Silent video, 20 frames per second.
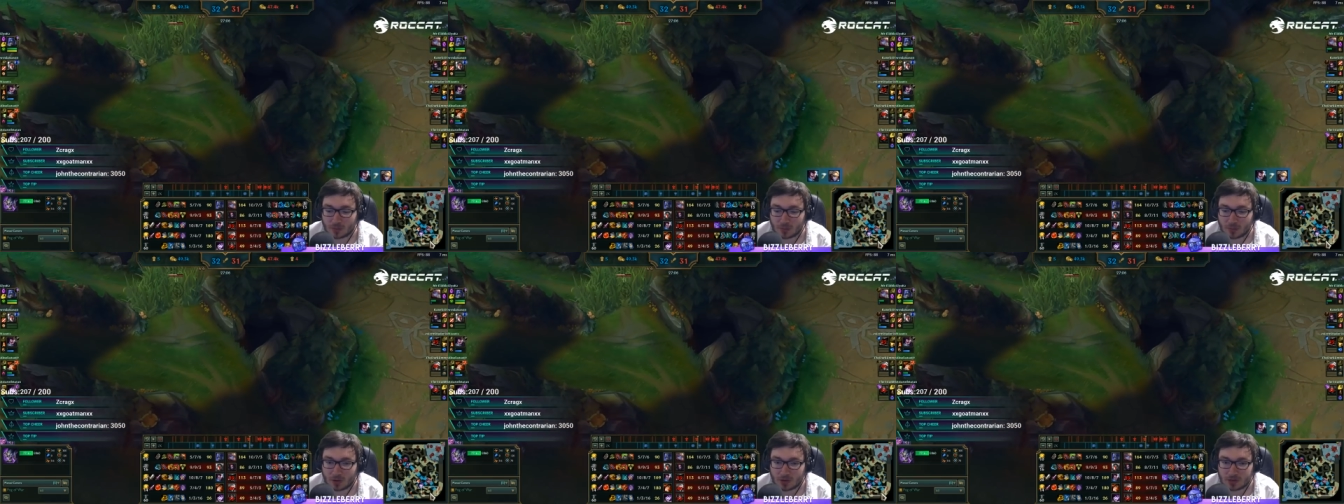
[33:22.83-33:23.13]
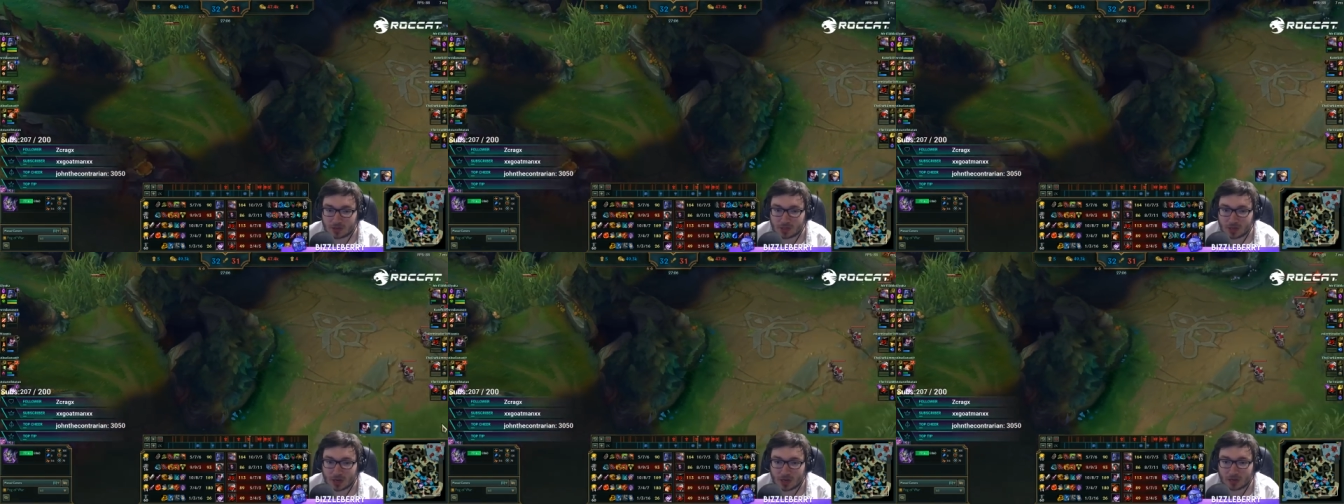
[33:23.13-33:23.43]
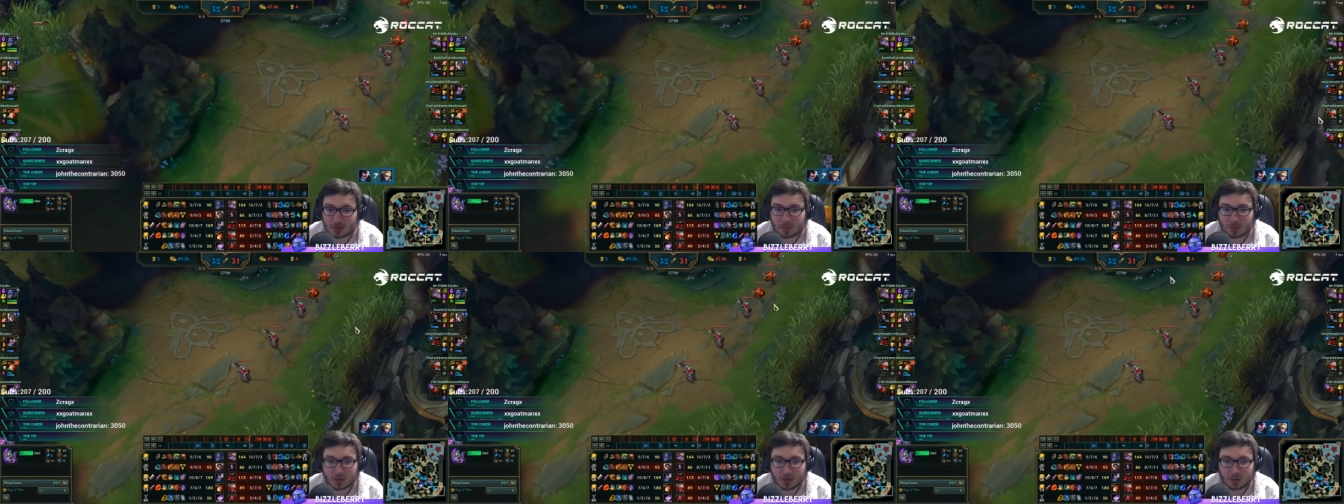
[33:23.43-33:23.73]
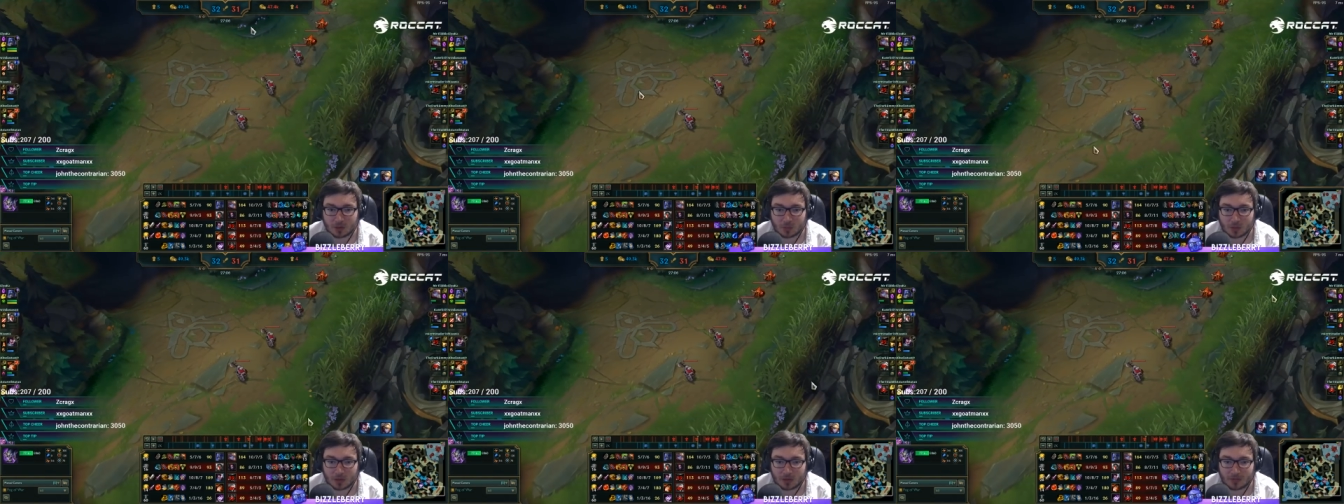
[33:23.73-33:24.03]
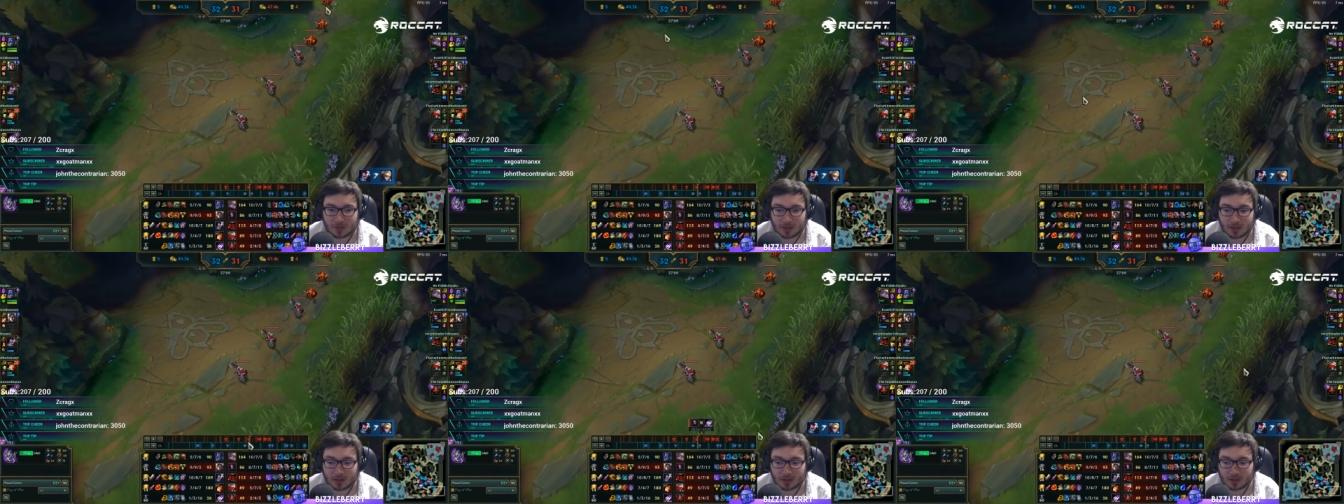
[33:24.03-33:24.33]
Whereas you had a minion
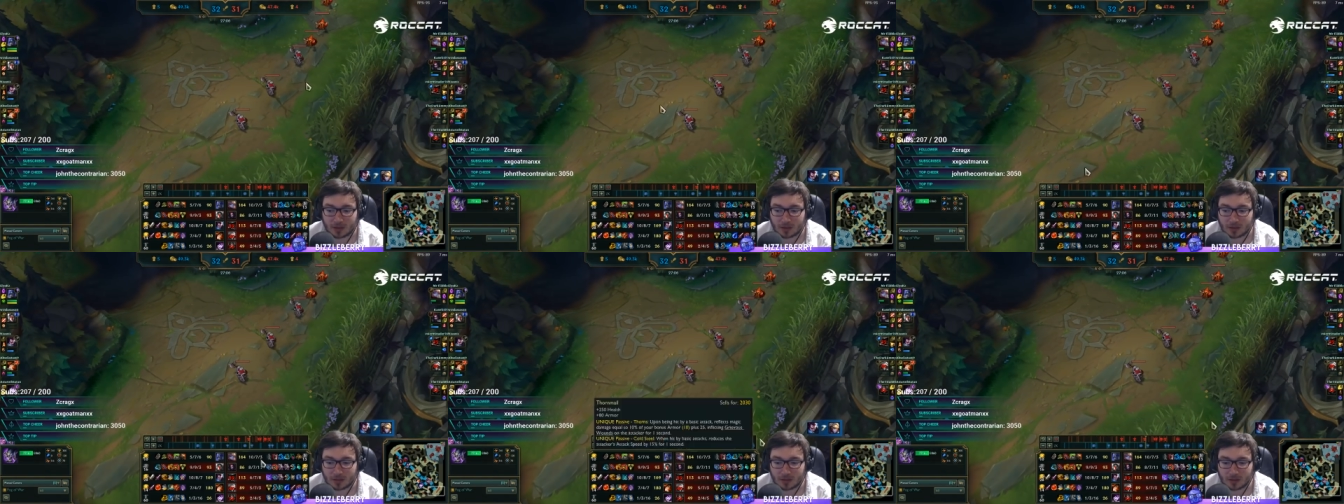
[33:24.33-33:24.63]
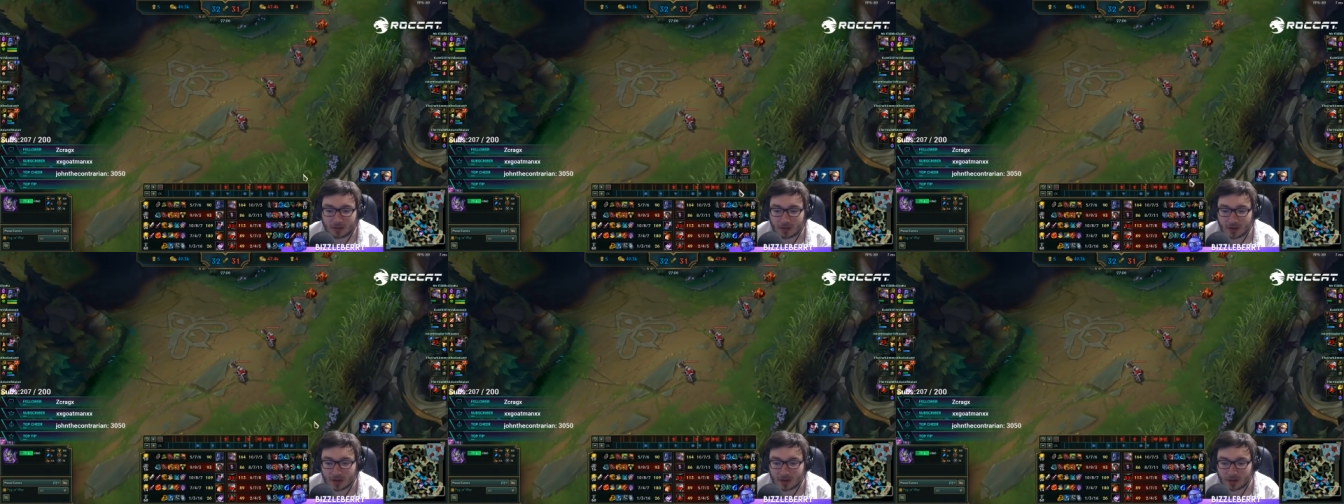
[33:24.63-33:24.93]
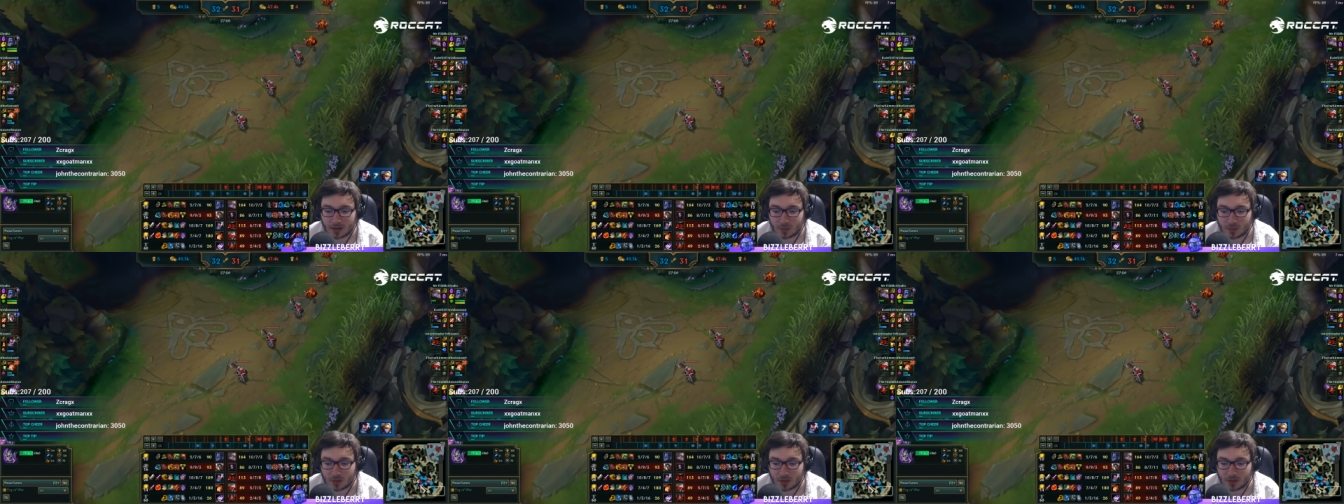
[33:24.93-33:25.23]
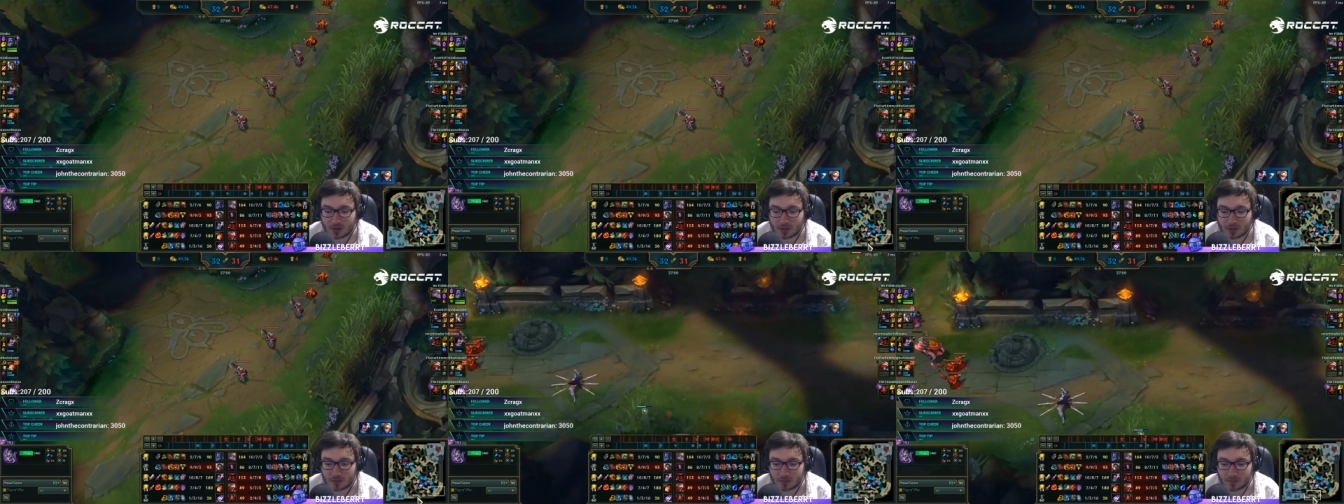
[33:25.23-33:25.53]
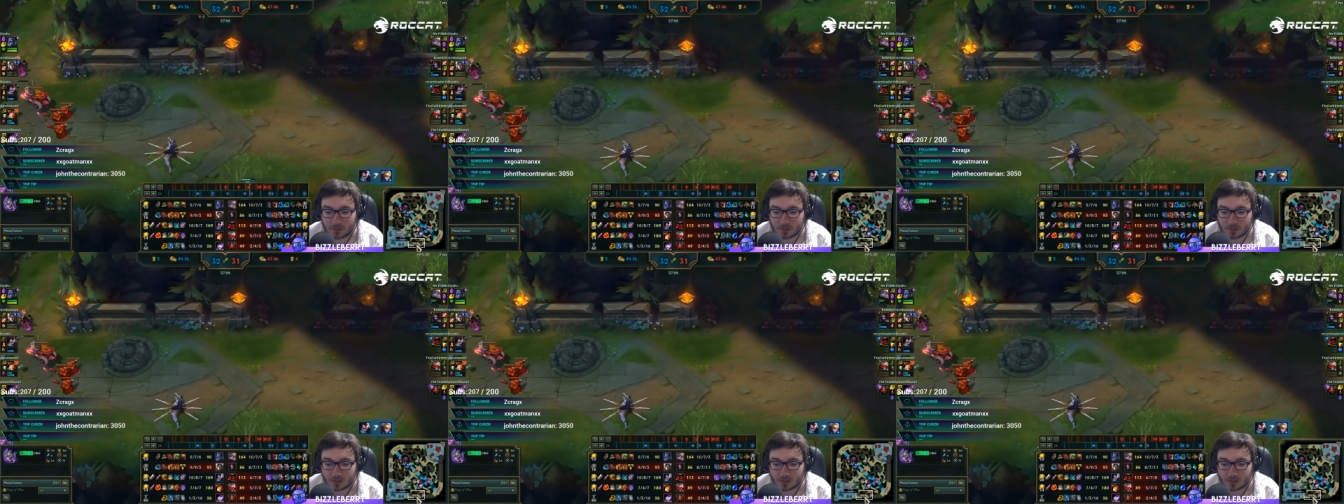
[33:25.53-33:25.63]
wave here anyway,